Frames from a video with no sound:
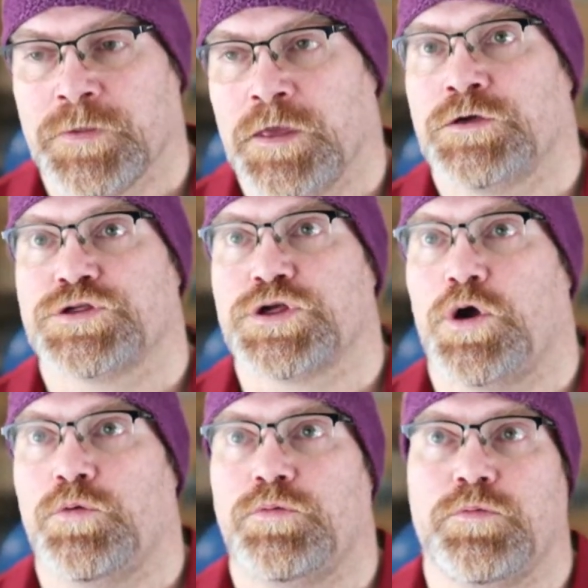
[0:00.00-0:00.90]

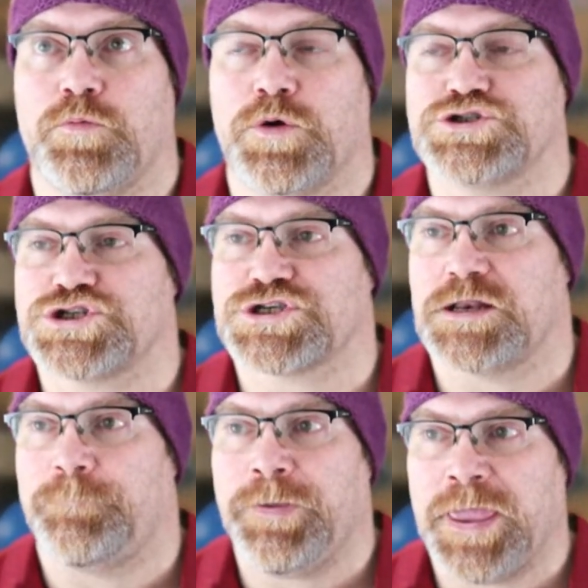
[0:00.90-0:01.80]
so we're just
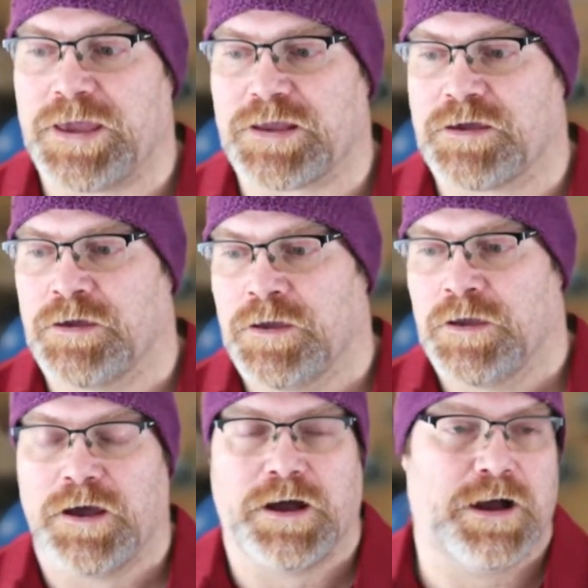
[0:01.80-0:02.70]
going to pick,
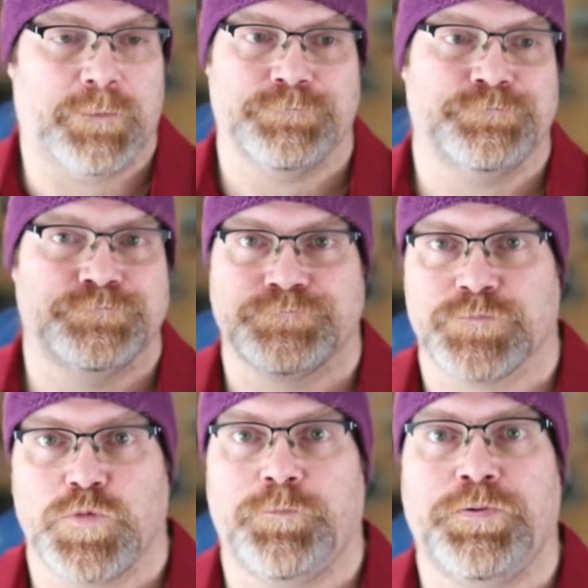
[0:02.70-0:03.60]

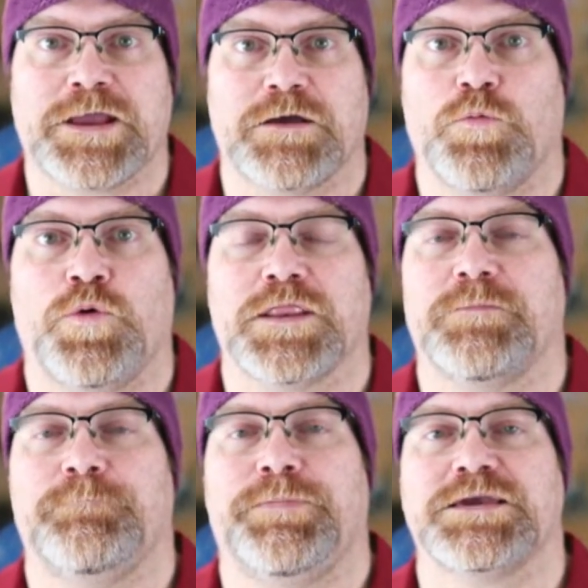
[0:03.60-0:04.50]
we'll pick one of
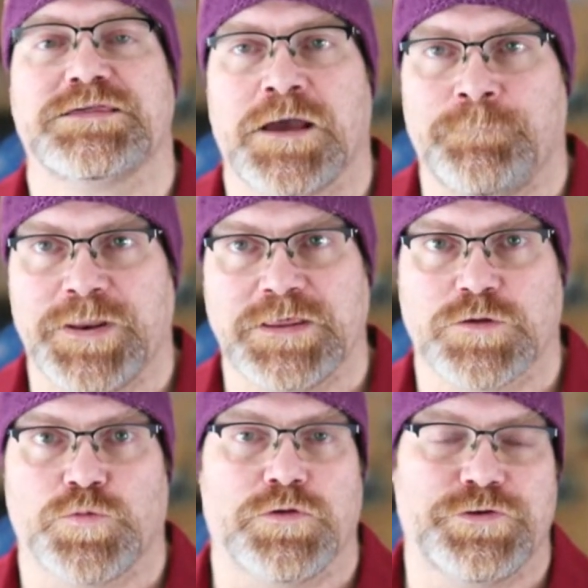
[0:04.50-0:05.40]
the biggest companies
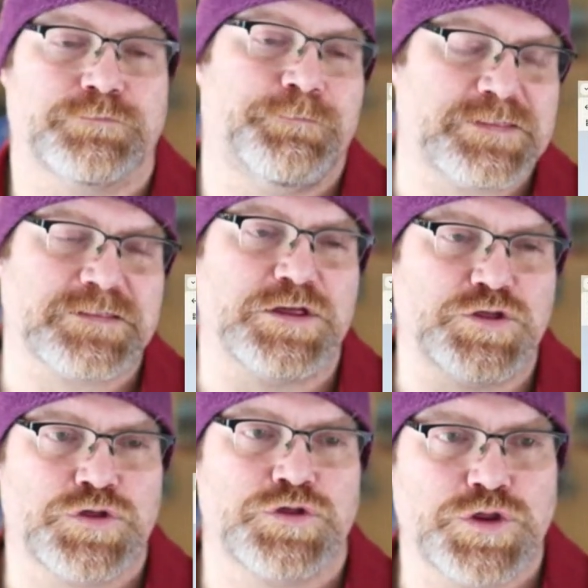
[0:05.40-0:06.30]
in the world. There are
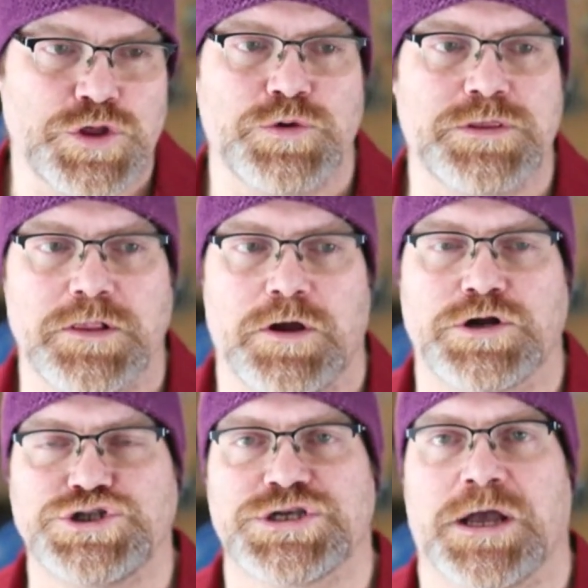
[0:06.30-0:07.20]
basically 2 of the
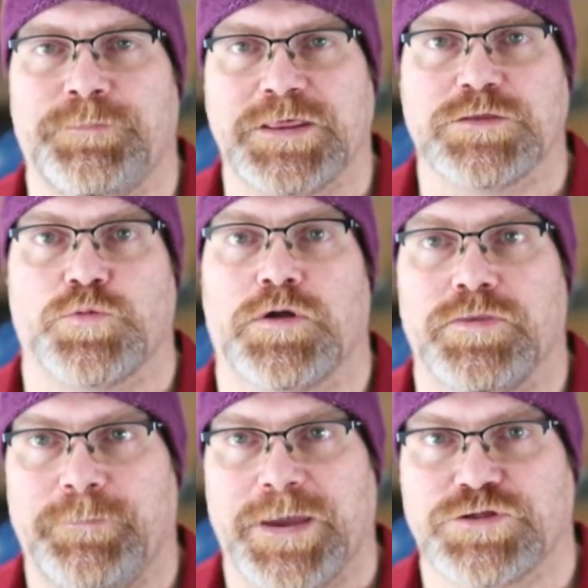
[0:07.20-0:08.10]
largest companies in the world
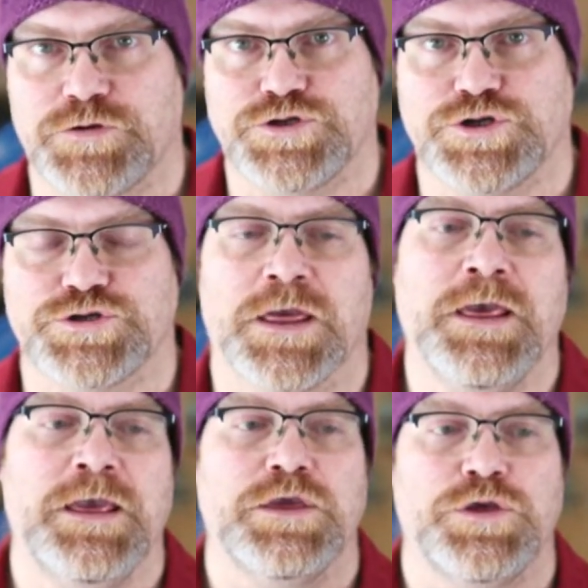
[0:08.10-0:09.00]
that make sutures.
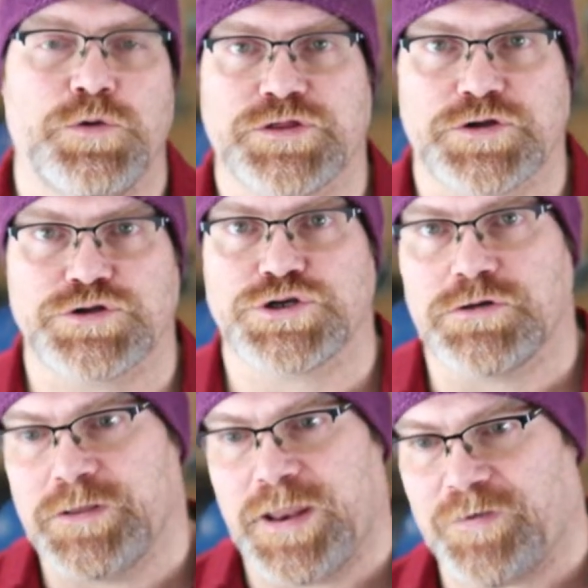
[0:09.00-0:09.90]
U.S.
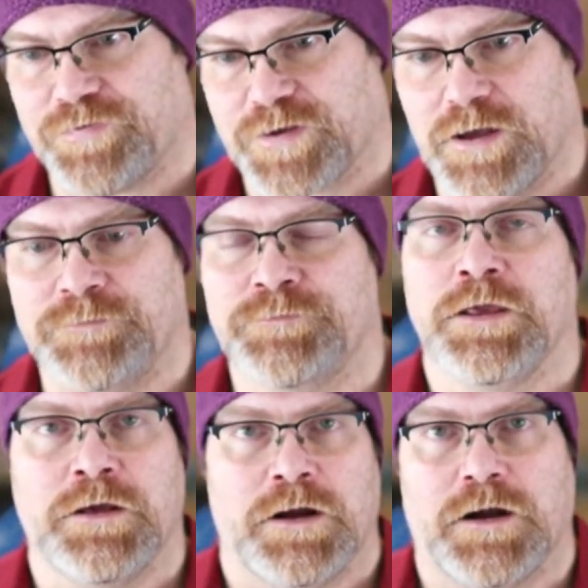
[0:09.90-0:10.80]
Surgical and Ethicon
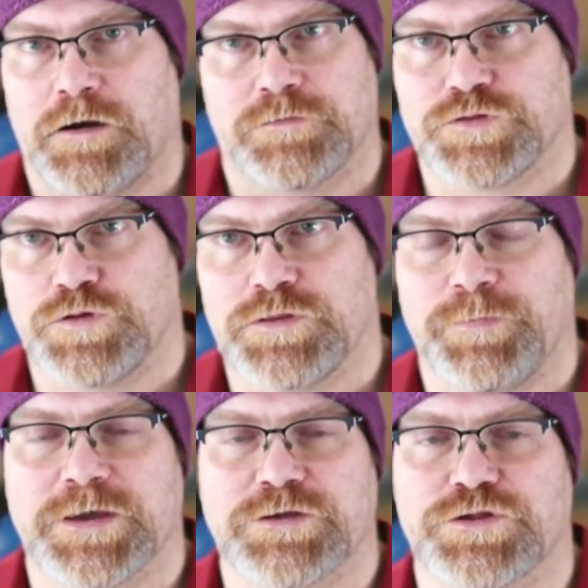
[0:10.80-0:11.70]
are 2 of the
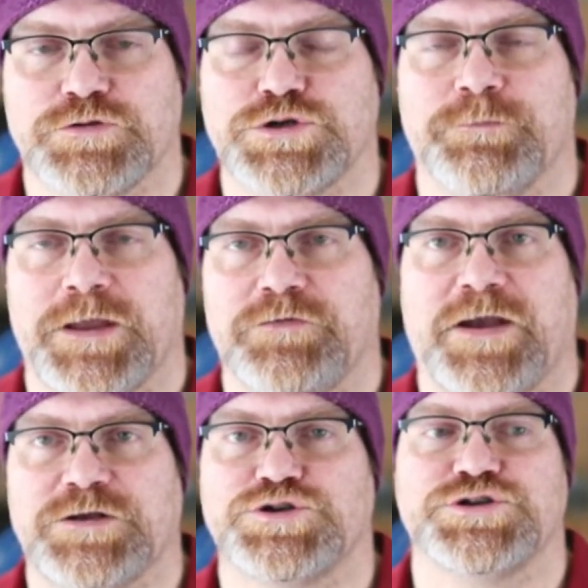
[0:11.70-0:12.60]
biggest suture
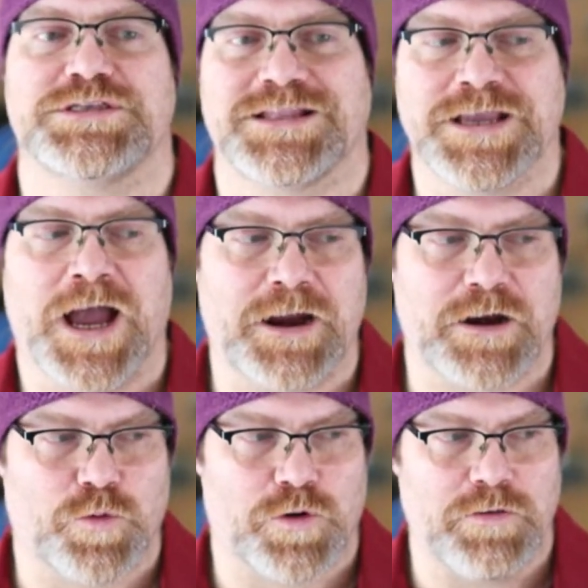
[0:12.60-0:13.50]
manufacturers in the
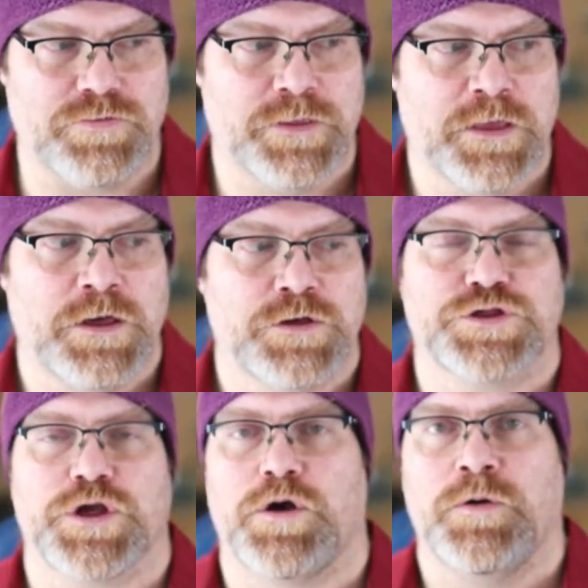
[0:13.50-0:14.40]
entire world.
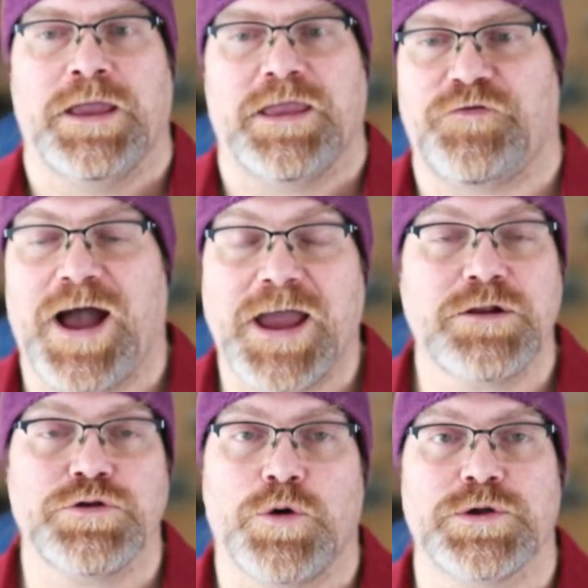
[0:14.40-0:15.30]
So if I
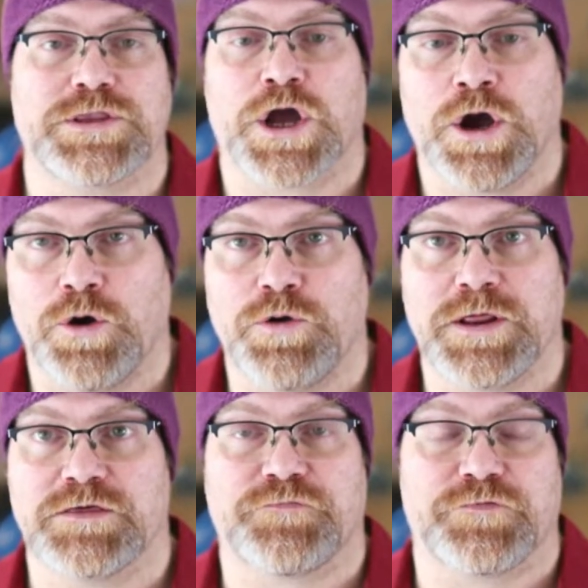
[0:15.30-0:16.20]
don't know what the code
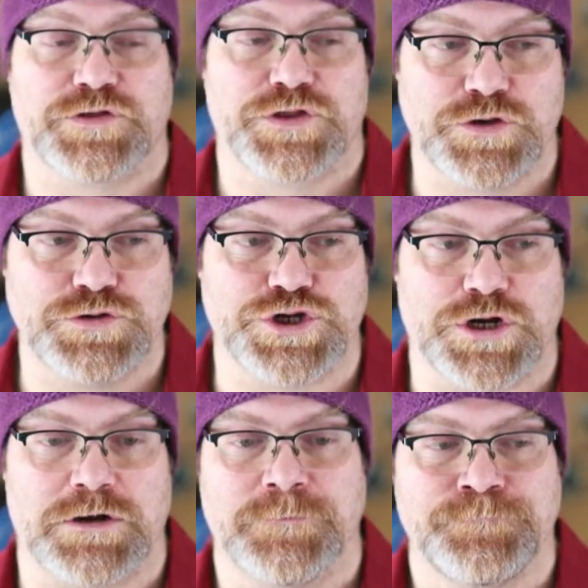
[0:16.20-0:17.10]
is for a
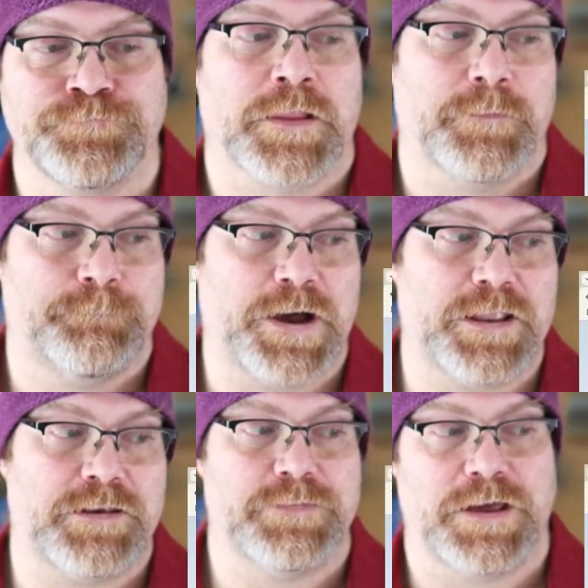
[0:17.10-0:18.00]
suture,
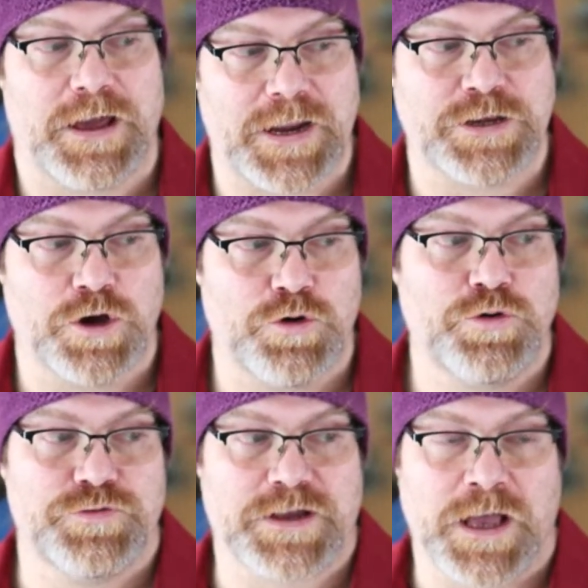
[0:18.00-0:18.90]
but I know
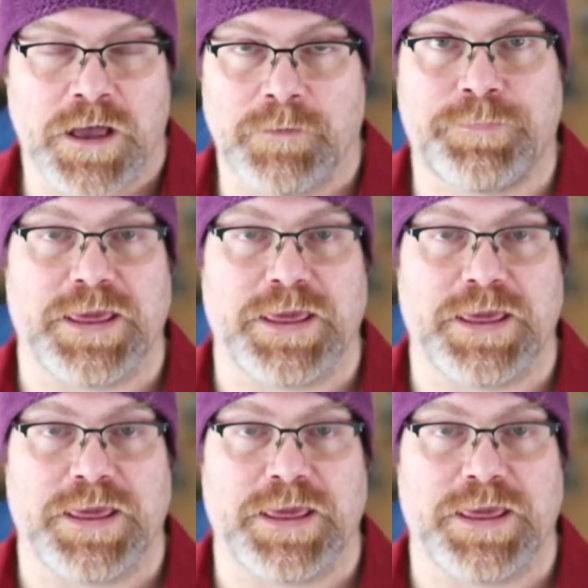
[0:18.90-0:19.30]
who the company